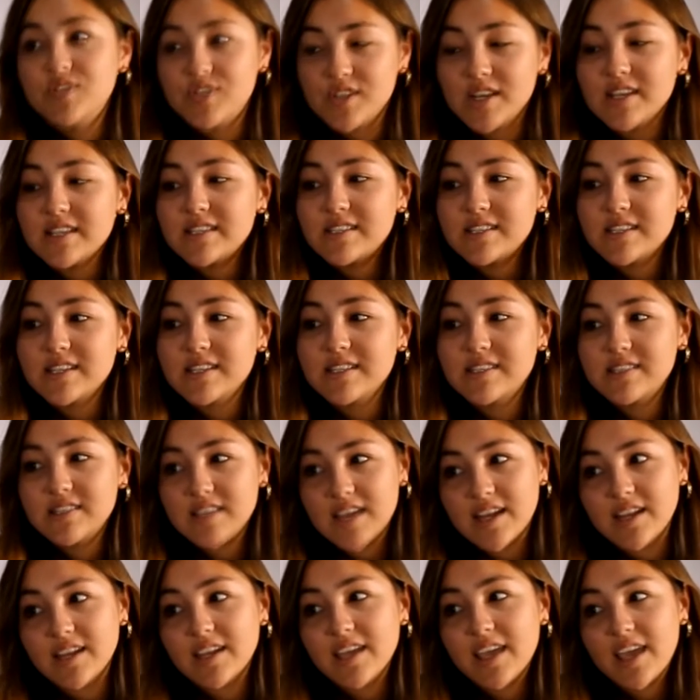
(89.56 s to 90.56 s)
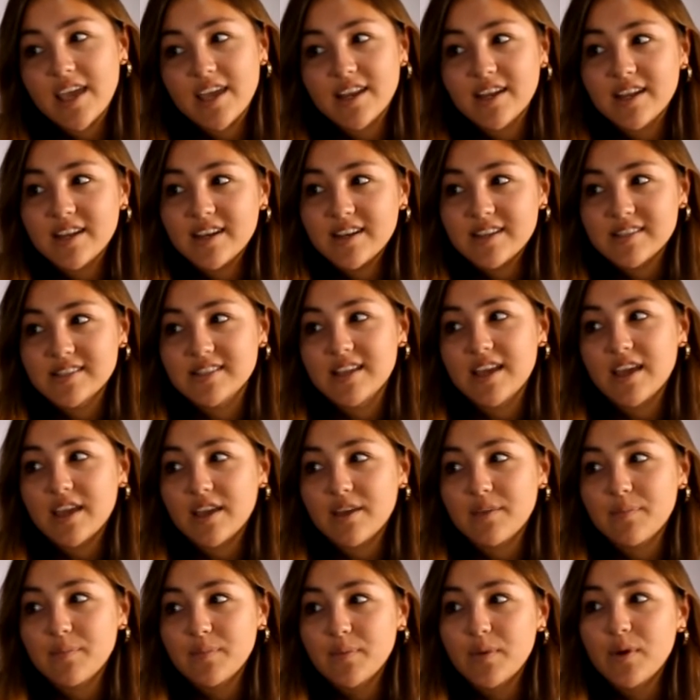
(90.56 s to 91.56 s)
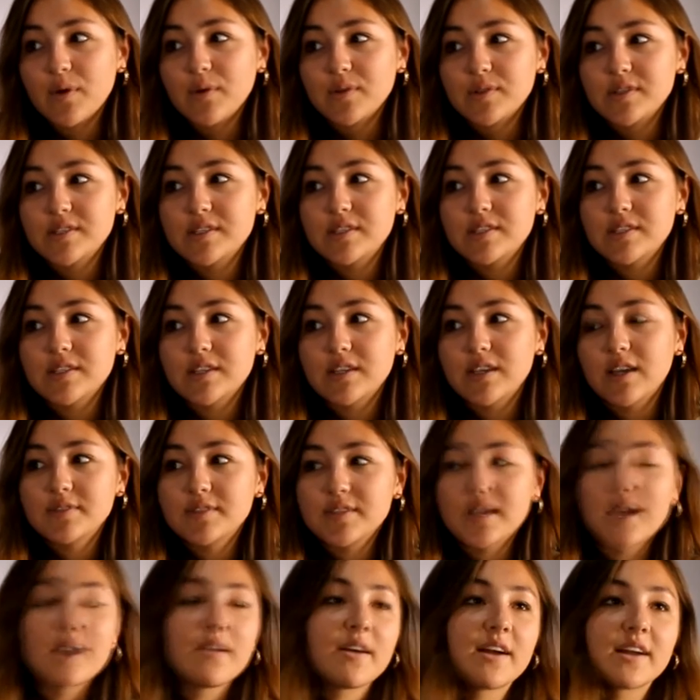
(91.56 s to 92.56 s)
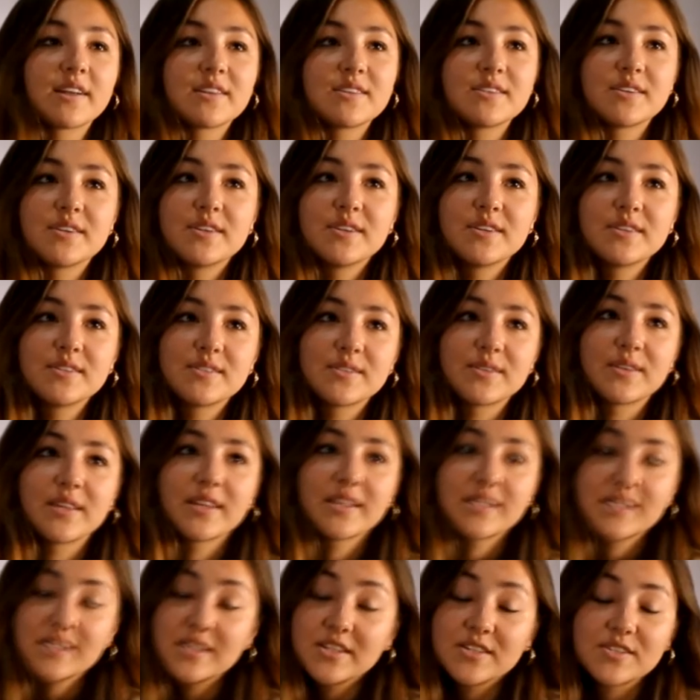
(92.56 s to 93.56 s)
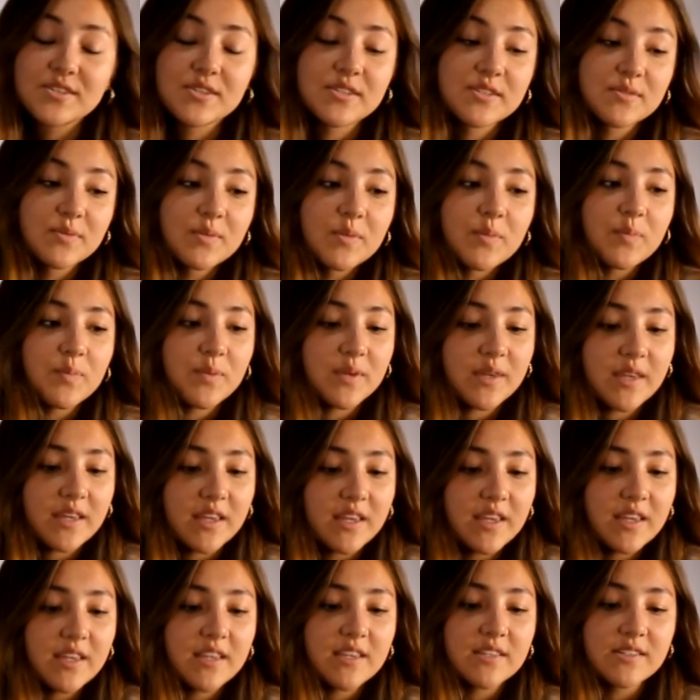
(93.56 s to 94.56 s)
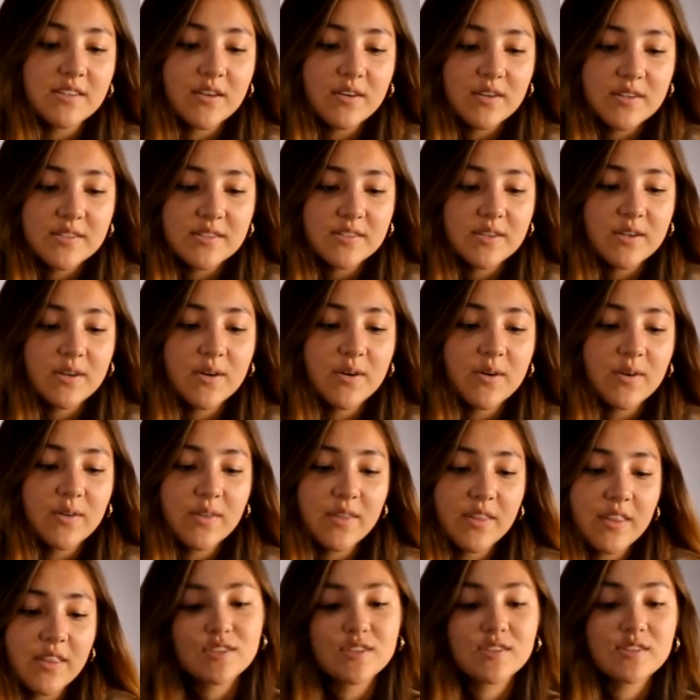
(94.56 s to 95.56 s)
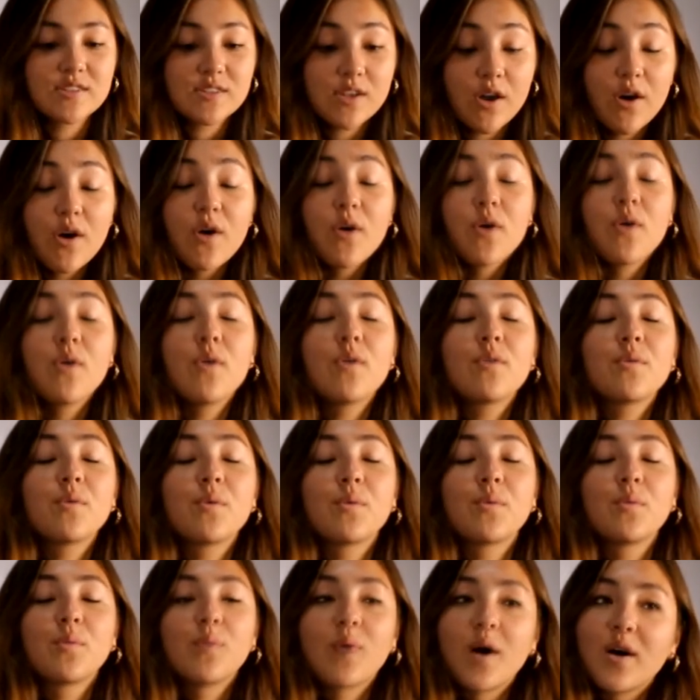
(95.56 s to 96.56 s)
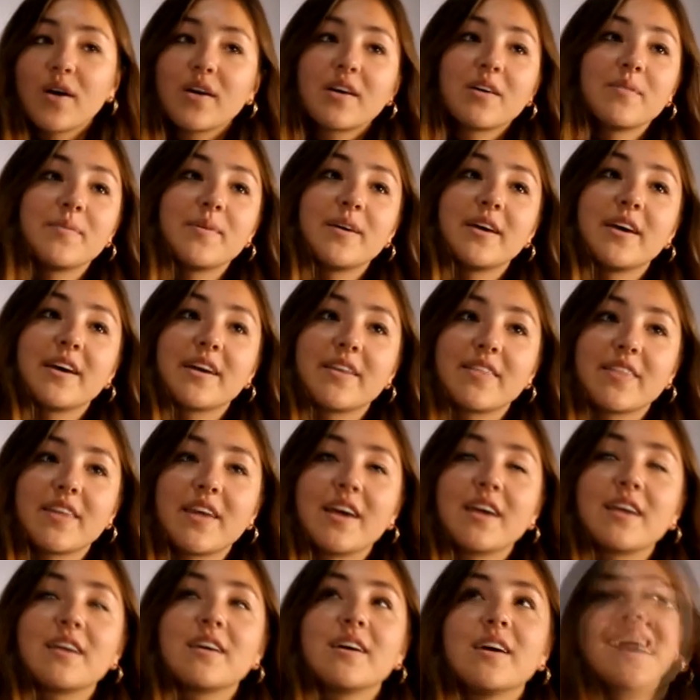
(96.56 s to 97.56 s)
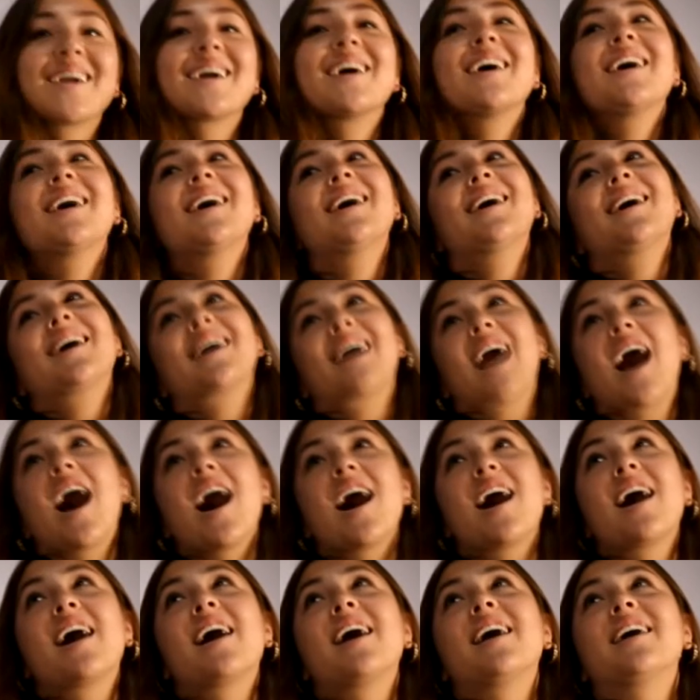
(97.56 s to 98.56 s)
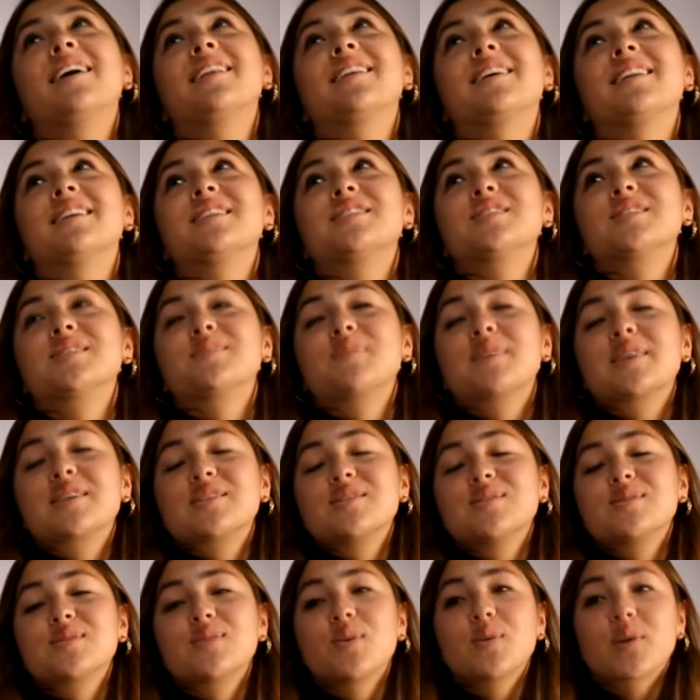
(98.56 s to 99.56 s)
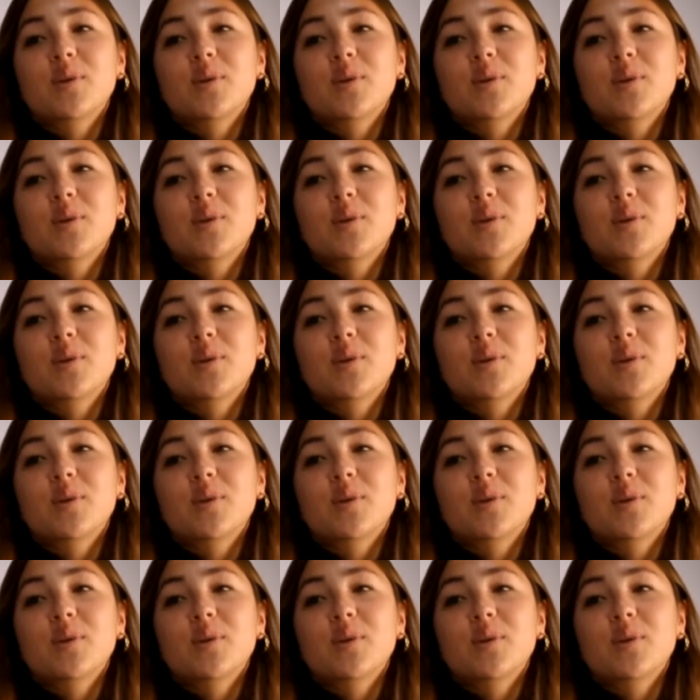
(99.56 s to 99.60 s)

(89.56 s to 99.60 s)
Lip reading: just as dedicated as like most directors or like teachers would be. He's also so welcoming and like kind, and it just makes you so